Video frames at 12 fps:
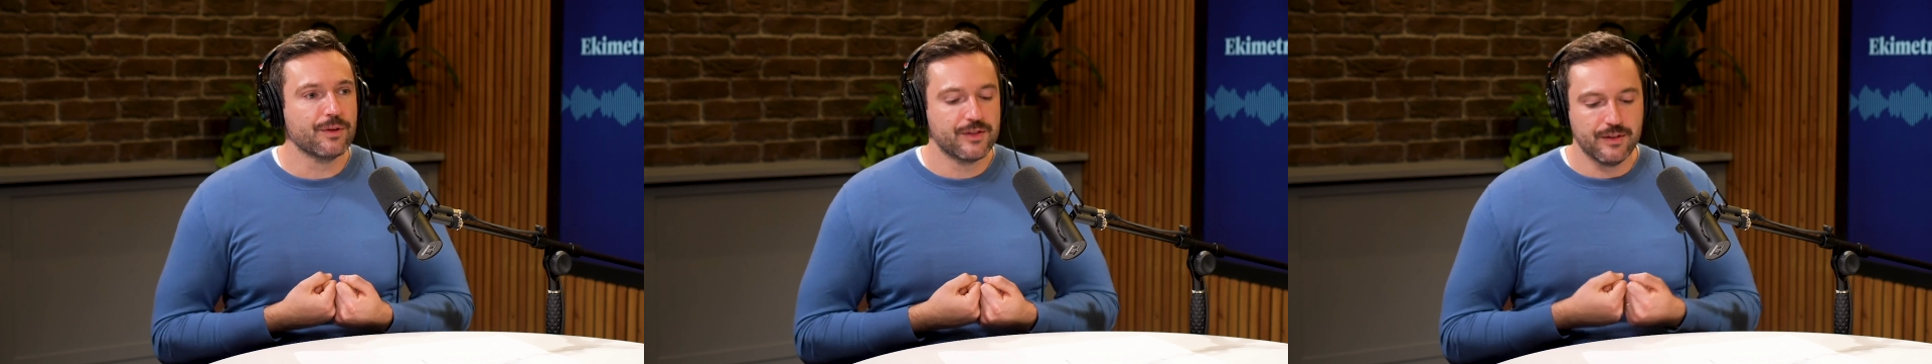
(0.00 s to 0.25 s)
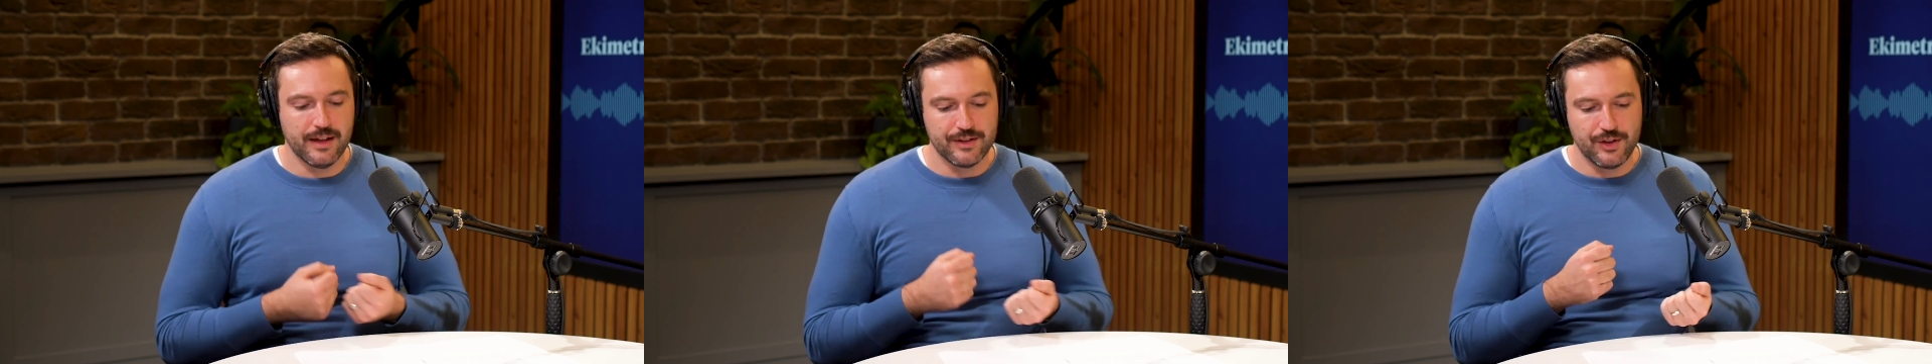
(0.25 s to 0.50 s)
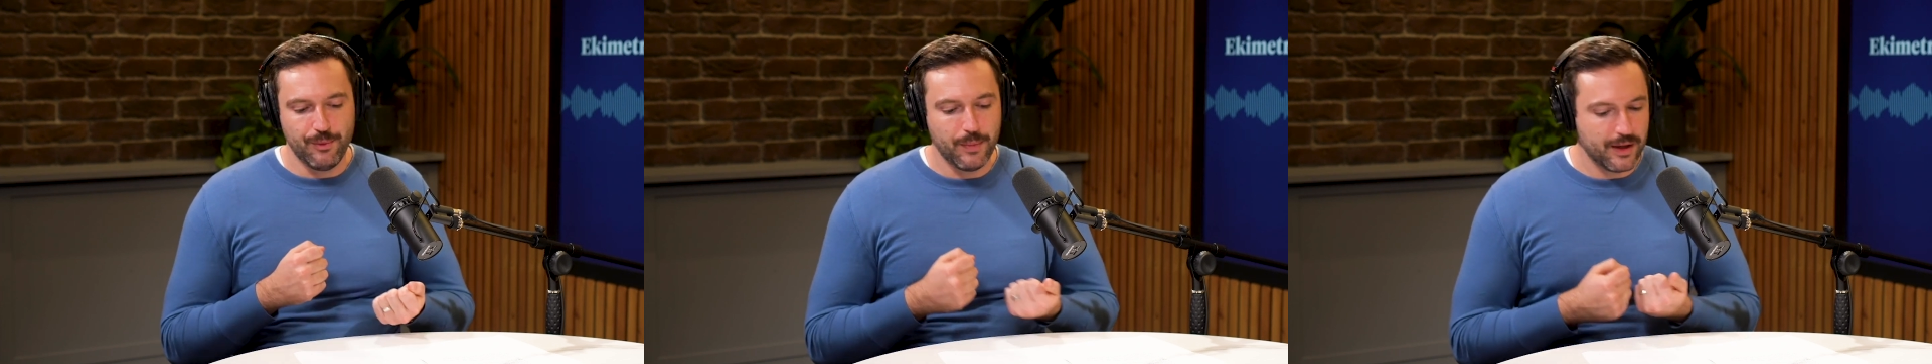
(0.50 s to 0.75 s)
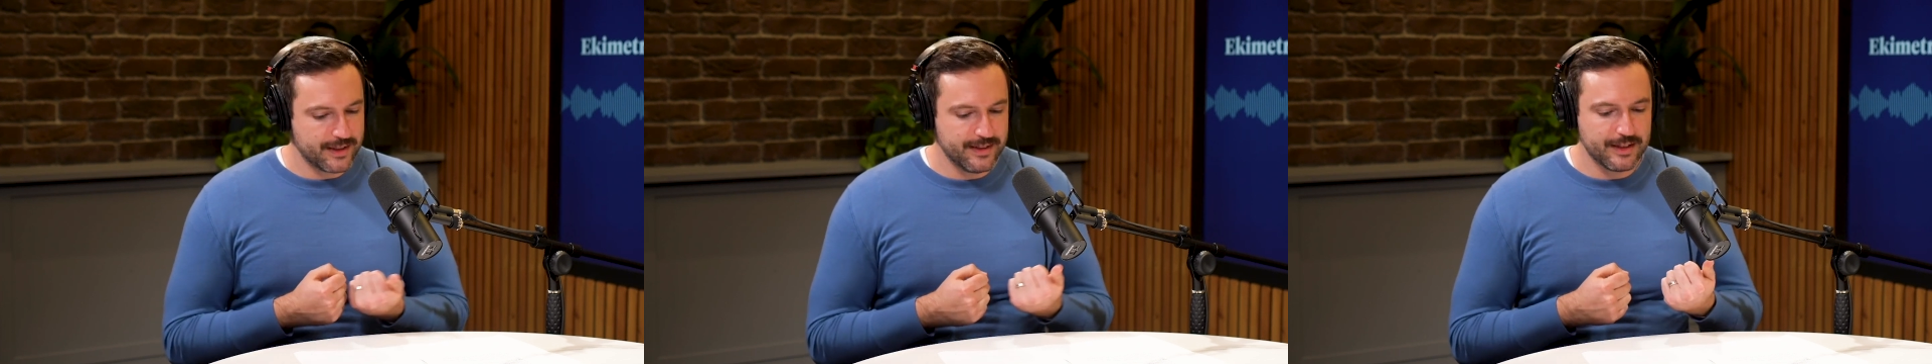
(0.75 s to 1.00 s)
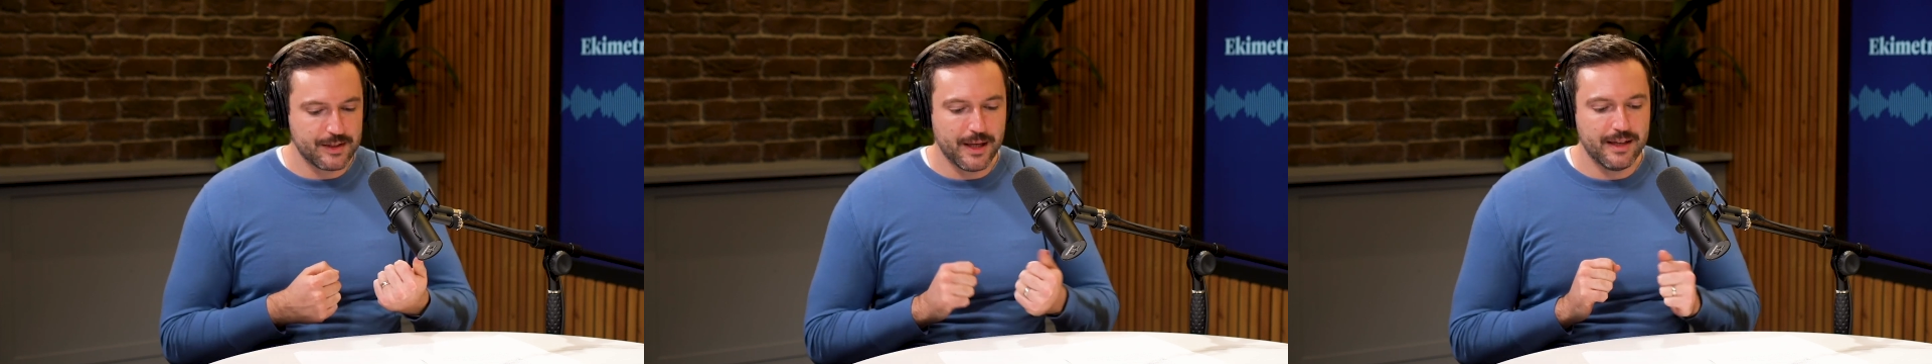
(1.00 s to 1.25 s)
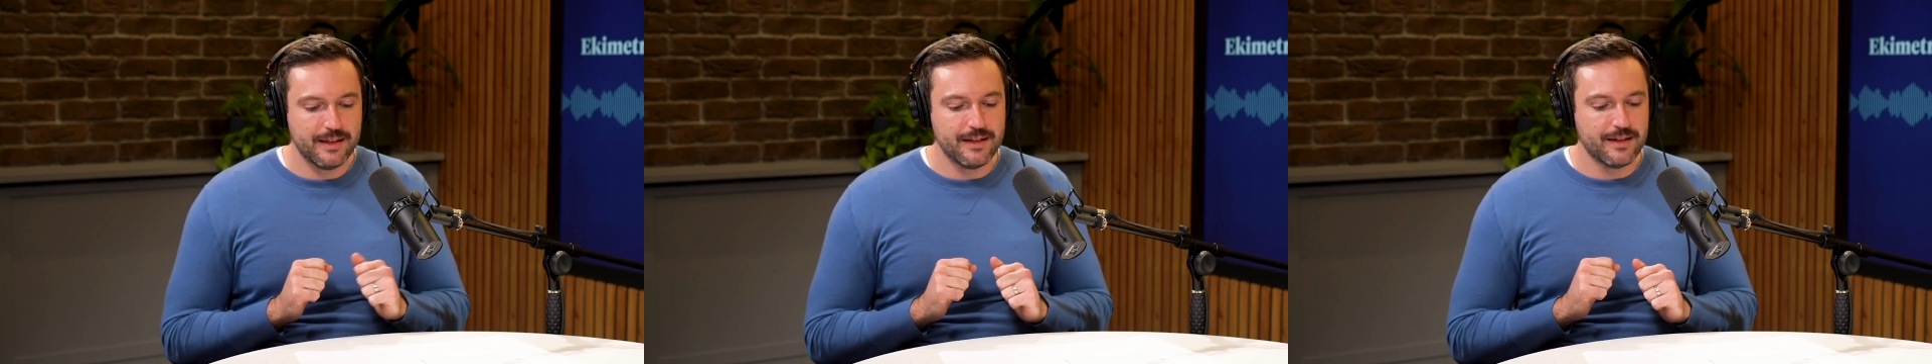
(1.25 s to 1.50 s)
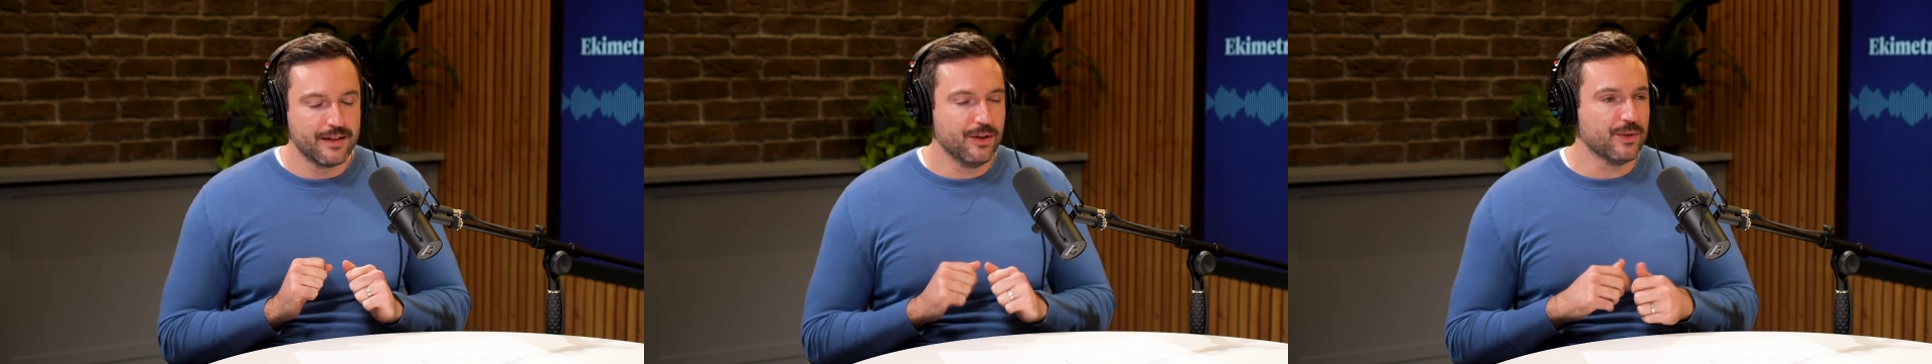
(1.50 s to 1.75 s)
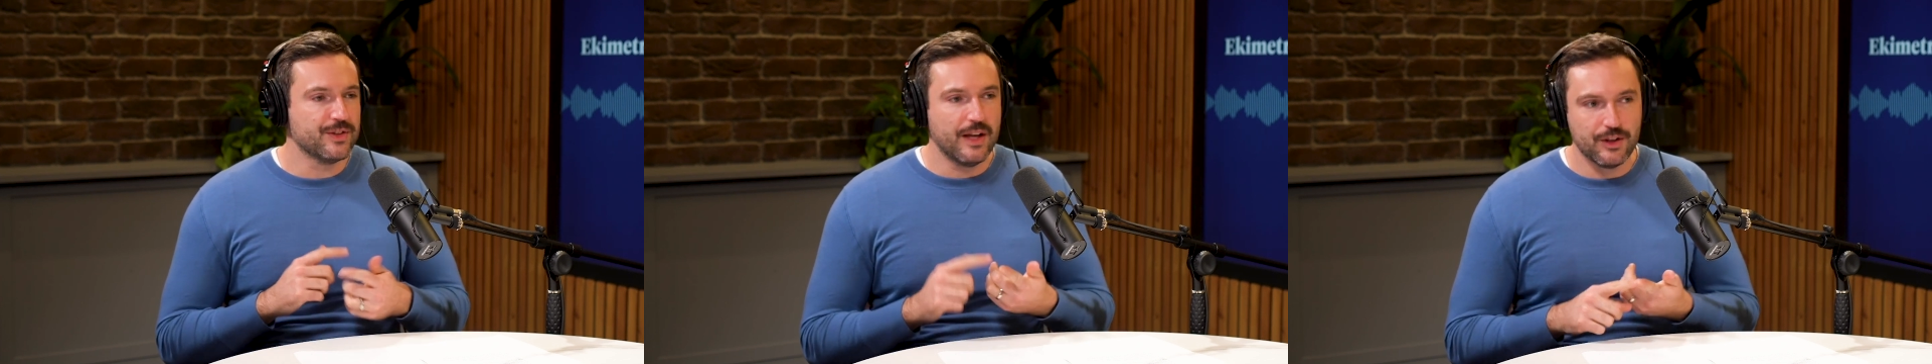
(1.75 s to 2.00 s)
So that's your marketing spend, your
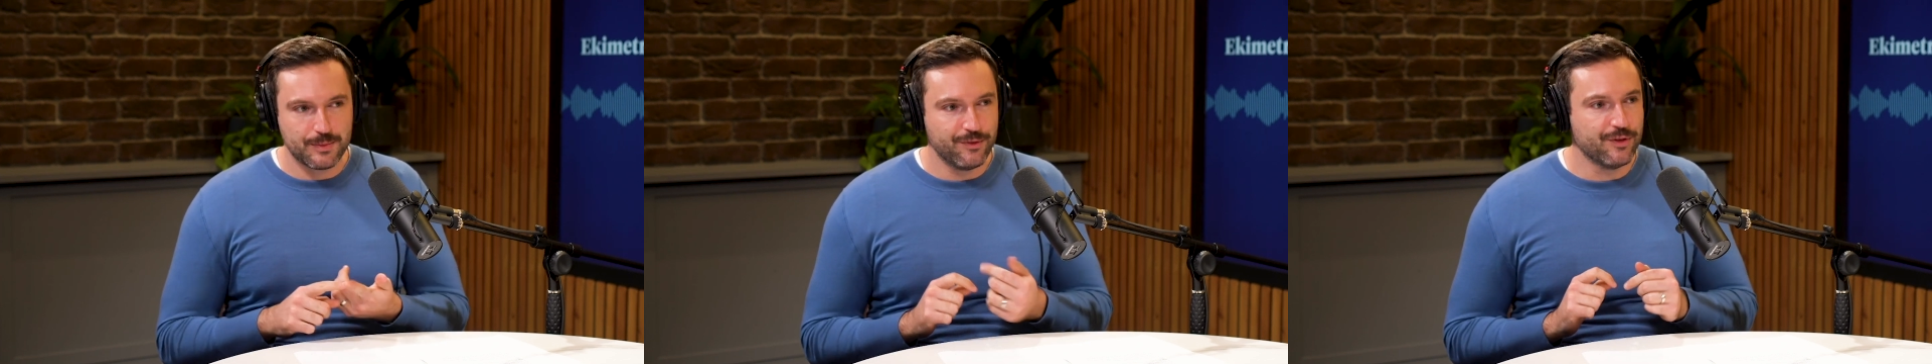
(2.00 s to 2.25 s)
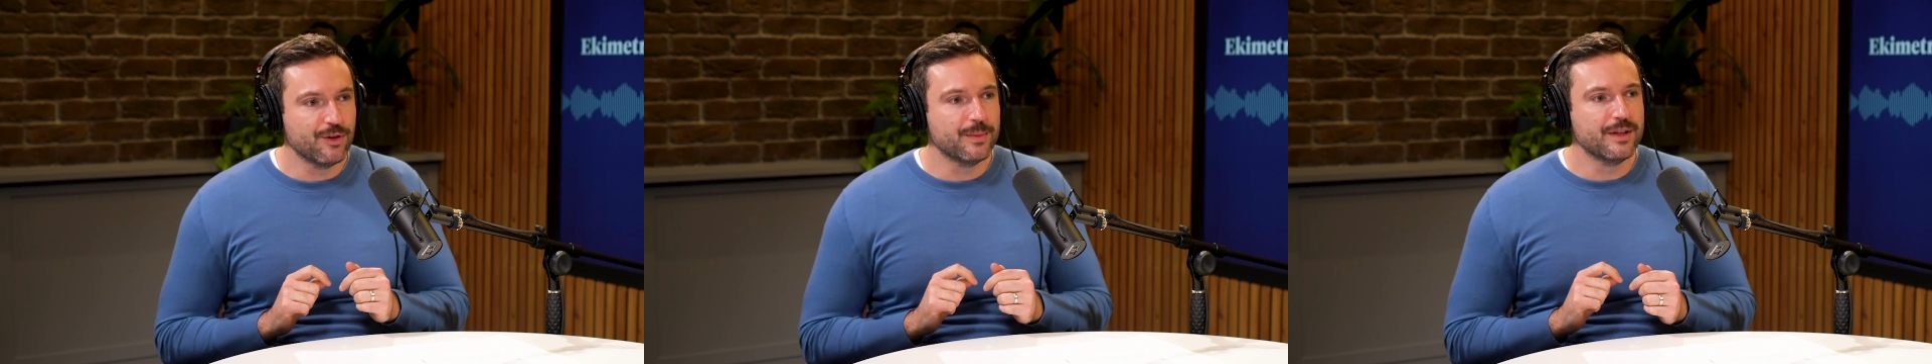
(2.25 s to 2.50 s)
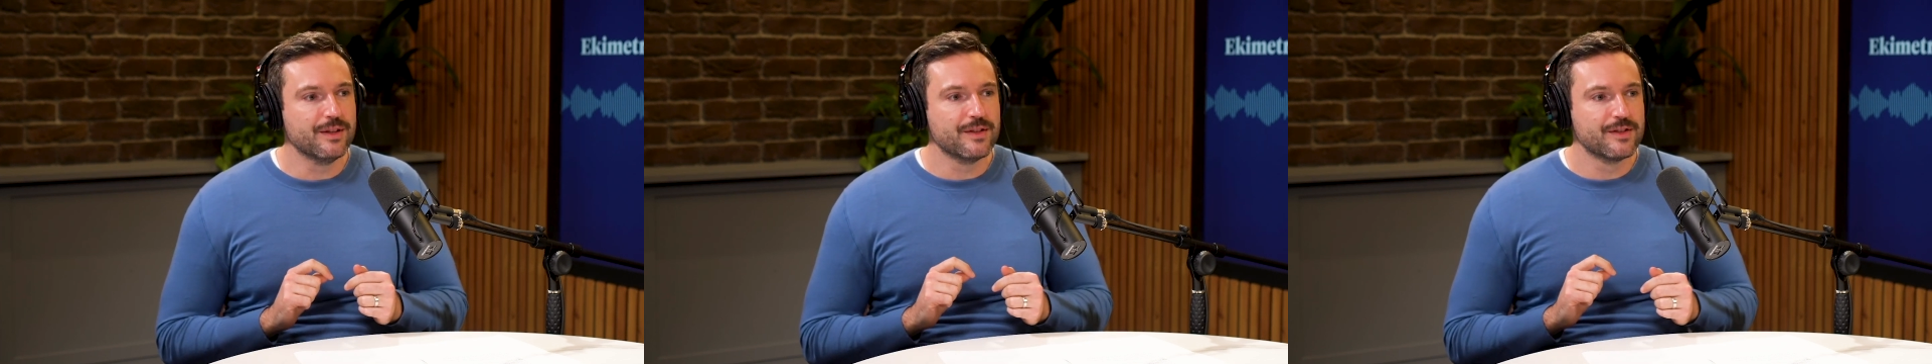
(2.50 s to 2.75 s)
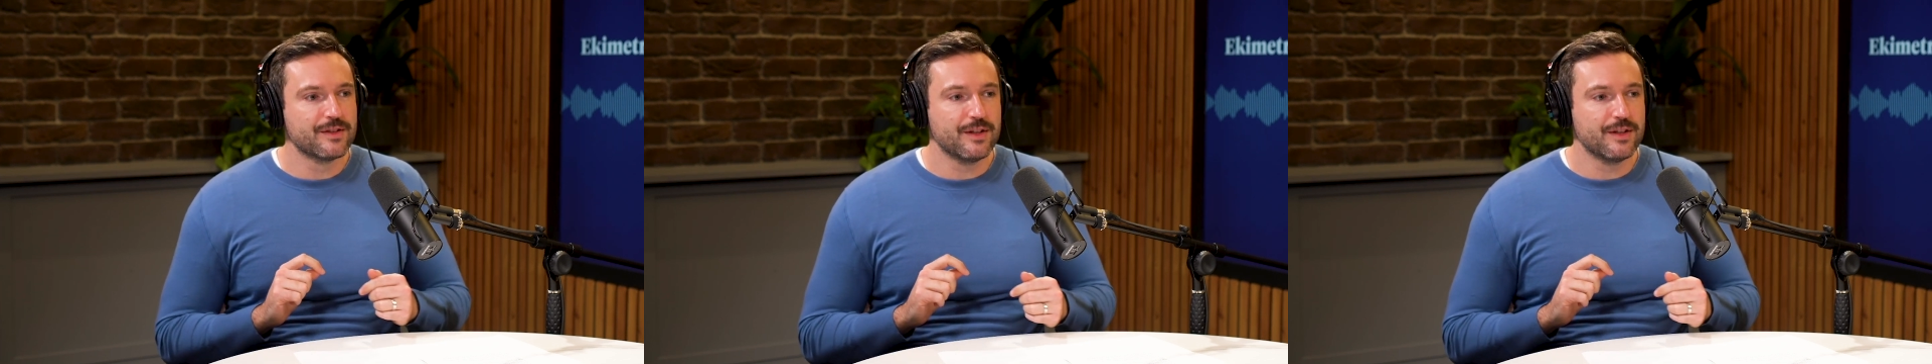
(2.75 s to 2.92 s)
sales performance,